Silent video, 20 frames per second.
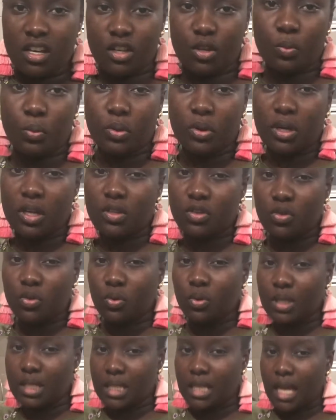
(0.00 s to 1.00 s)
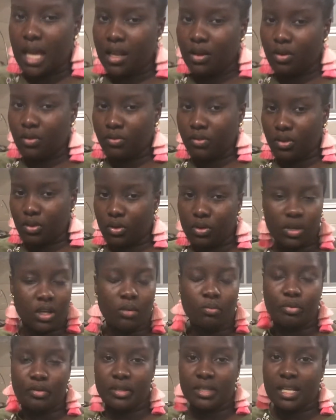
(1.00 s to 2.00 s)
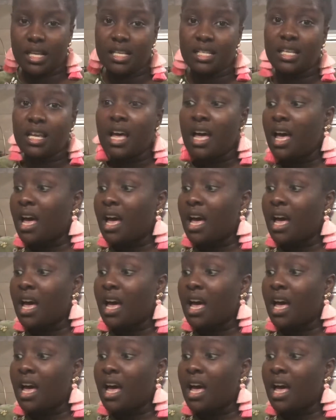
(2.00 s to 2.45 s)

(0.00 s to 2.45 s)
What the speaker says: you put it towards the end of the cooking process.